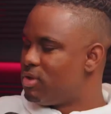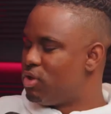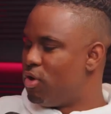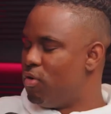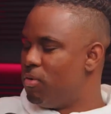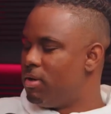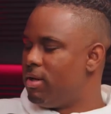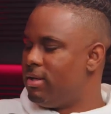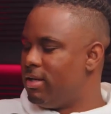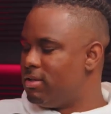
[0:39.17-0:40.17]
So
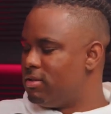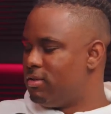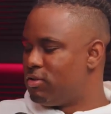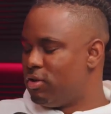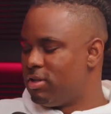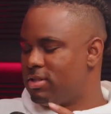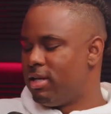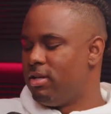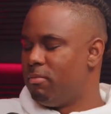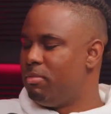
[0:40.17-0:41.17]
you're
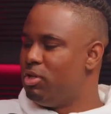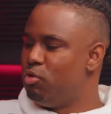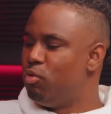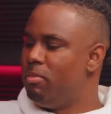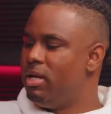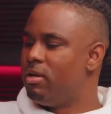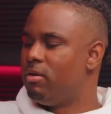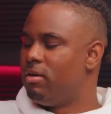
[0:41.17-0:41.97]
saying you will be